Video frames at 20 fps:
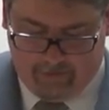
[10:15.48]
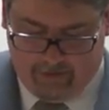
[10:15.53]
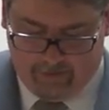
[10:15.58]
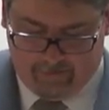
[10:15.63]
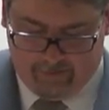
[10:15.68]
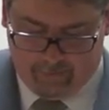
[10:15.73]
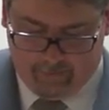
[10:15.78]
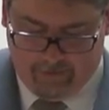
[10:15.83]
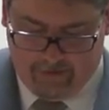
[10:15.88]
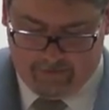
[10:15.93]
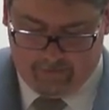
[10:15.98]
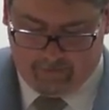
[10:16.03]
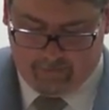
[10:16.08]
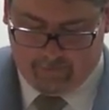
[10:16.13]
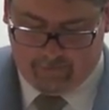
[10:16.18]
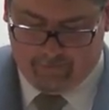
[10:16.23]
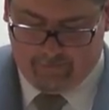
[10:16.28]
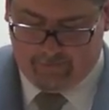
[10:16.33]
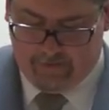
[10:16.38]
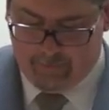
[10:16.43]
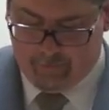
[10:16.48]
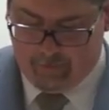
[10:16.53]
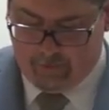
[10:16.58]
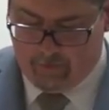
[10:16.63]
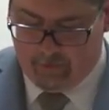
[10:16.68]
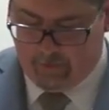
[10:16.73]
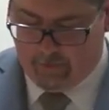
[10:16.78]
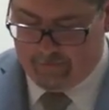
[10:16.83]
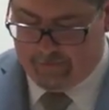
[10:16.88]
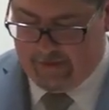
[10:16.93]
contemplations
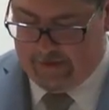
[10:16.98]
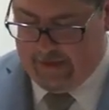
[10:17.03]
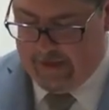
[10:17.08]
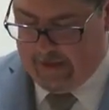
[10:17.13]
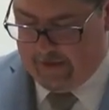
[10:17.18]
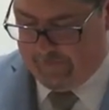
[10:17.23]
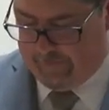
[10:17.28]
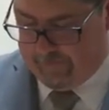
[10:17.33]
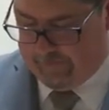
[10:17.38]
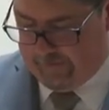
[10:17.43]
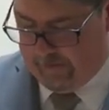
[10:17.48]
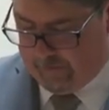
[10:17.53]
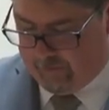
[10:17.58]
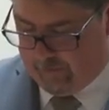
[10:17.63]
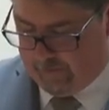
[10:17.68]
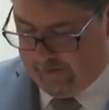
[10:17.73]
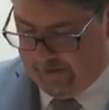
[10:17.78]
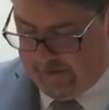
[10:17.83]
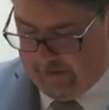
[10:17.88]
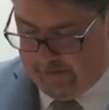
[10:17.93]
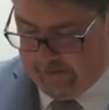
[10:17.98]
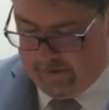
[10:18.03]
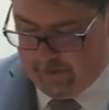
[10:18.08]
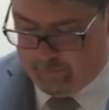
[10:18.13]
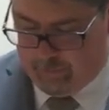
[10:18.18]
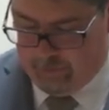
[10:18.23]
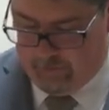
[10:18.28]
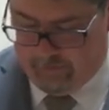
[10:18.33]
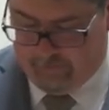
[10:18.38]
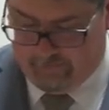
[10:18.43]
typical of the eighth century Indian
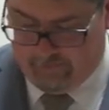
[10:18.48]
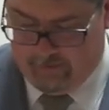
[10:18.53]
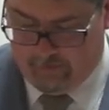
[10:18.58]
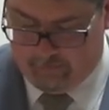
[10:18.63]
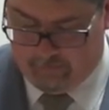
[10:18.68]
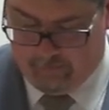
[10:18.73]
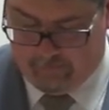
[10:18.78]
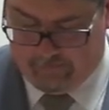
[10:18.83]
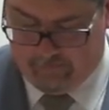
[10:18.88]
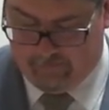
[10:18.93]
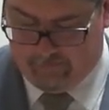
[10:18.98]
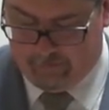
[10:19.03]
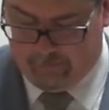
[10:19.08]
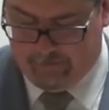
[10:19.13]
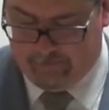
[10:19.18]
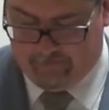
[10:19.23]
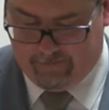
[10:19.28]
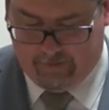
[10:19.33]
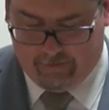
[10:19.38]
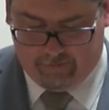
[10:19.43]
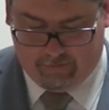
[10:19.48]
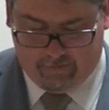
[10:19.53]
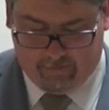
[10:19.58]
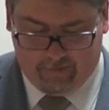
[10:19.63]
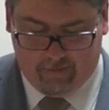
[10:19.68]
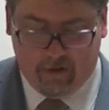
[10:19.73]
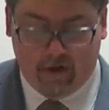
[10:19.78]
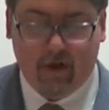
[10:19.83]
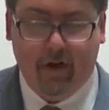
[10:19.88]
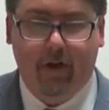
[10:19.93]
Buddhist Tantric dispensation
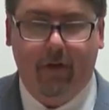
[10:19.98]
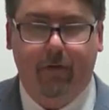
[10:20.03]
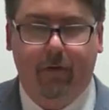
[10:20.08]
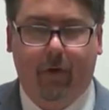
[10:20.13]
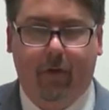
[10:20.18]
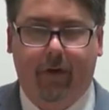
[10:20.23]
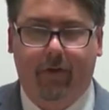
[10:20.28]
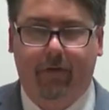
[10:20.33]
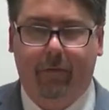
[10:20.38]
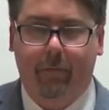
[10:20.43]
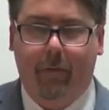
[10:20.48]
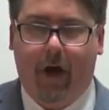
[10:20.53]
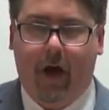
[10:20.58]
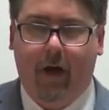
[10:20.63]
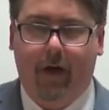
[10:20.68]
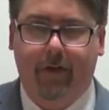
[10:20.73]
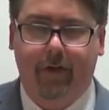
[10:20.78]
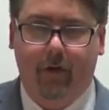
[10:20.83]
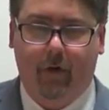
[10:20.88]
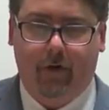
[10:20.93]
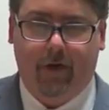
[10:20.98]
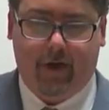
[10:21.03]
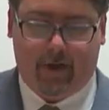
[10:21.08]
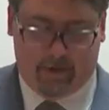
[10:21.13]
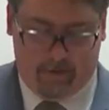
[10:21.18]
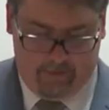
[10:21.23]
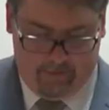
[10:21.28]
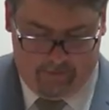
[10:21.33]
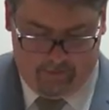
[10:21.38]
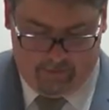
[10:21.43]
known as Mahayoga,
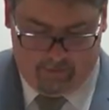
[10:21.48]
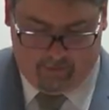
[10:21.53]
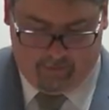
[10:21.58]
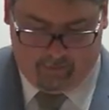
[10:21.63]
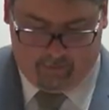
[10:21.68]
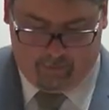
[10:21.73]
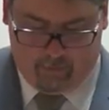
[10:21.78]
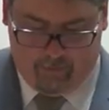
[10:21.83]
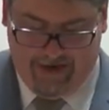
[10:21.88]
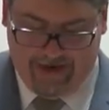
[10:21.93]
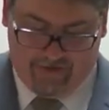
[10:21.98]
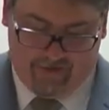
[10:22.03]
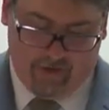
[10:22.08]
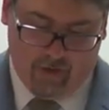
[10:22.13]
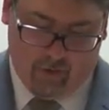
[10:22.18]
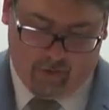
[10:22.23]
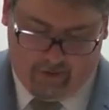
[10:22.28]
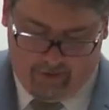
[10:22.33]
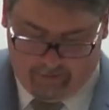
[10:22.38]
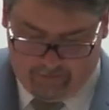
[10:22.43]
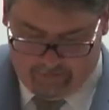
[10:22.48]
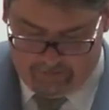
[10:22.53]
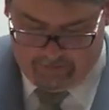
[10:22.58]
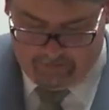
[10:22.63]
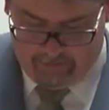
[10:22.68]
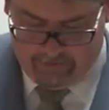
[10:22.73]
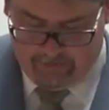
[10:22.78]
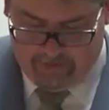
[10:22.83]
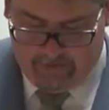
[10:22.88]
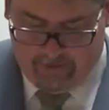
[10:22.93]
or Great Yoga,
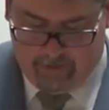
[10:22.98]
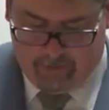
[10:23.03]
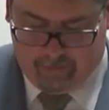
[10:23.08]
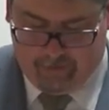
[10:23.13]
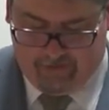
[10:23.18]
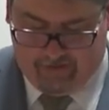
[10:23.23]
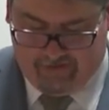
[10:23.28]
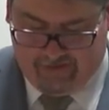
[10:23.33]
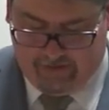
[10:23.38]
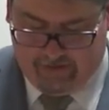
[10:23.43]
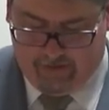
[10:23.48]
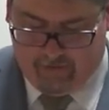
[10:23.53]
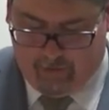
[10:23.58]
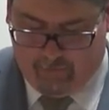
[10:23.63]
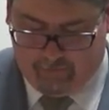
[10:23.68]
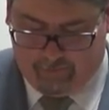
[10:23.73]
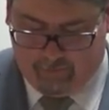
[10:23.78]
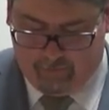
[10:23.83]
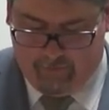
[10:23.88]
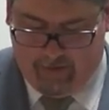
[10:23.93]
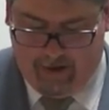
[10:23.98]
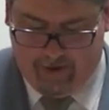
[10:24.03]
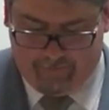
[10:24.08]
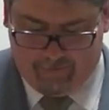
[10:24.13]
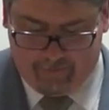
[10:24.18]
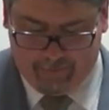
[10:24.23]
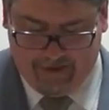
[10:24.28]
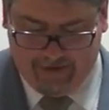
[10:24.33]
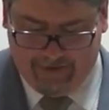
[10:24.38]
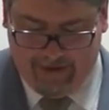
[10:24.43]
particularly those derived
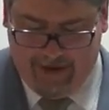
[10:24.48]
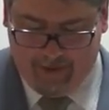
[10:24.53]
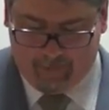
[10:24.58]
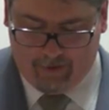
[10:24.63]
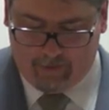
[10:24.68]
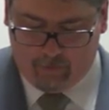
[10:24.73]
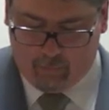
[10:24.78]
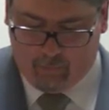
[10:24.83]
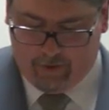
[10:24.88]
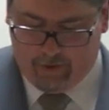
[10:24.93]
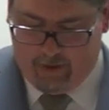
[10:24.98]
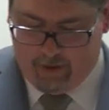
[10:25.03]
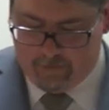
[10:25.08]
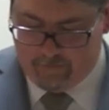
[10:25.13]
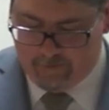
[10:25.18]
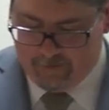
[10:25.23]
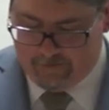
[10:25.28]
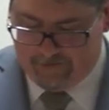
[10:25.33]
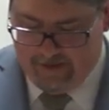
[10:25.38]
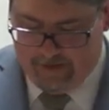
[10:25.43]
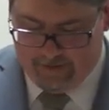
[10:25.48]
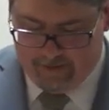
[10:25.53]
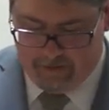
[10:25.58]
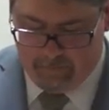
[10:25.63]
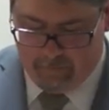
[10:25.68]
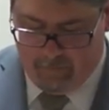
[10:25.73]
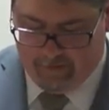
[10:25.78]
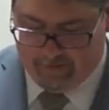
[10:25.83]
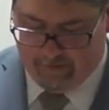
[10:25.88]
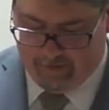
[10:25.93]
from the elaborate one hundred deity
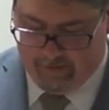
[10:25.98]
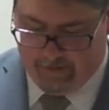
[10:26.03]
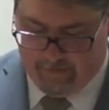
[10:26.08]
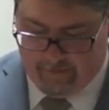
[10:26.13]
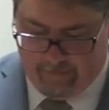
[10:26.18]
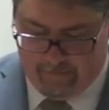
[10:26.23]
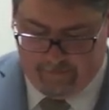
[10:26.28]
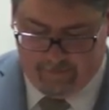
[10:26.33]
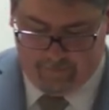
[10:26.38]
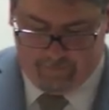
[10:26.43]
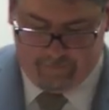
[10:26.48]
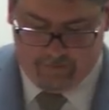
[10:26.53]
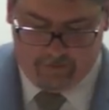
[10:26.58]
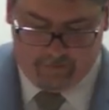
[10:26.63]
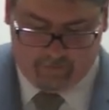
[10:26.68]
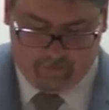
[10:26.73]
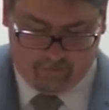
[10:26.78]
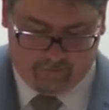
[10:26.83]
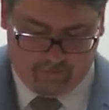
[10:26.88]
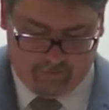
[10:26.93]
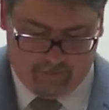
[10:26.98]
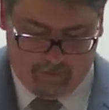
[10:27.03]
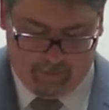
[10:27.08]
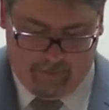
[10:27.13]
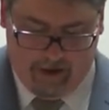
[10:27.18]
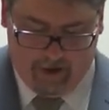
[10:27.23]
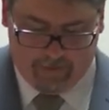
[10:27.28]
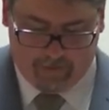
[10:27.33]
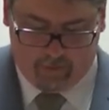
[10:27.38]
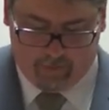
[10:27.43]
mandala that features in the
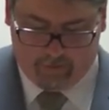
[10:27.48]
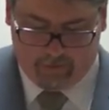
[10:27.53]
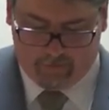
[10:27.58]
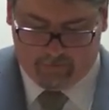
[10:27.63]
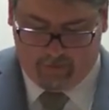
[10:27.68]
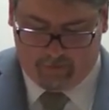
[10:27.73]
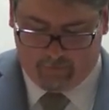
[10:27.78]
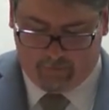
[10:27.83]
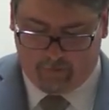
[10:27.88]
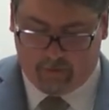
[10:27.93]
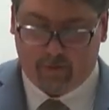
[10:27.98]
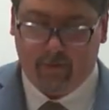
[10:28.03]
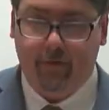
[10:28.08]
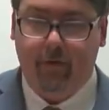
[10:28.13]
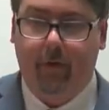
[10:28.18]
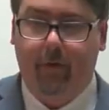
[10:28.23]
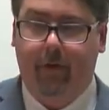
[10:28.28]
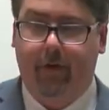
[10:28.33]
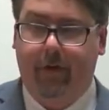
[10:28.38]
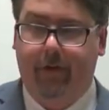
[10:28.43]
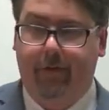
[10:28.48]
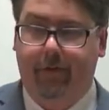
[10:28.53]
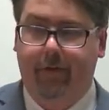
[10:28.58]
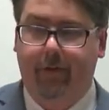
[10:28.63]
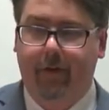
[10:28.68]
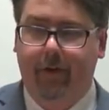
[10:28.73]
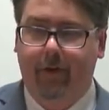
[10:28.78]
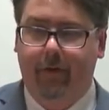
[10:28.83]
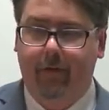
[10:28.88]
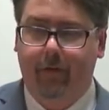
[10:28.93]
Mahayoga Tantra known as
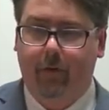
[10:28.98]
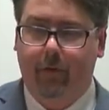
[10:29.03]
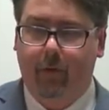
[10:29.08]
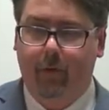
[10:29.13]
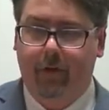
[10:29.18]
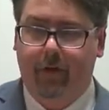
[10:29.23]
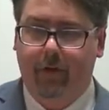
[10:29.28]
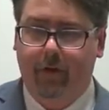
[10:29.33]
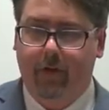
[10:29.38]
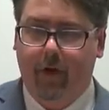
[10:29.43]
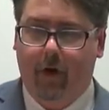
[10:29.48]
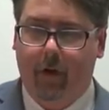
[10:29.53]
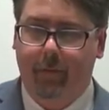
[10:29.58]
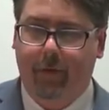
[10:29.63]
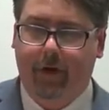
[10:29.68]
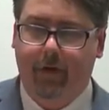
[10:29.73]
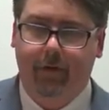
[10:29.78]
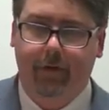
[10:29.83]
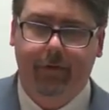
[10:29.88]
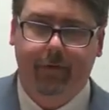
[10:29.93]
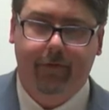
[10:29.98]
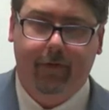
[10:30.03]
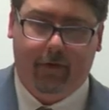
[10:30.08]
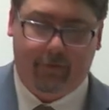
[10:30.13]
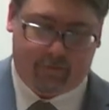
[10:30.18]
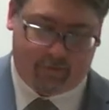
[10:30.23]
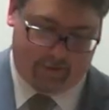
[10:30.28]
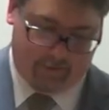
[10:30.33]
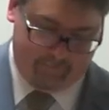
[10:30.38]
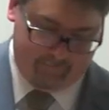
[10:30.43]
the Guhyagarbha
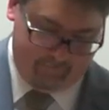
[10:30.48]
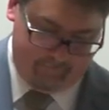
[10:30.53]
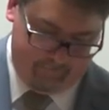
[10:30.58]
Tantra.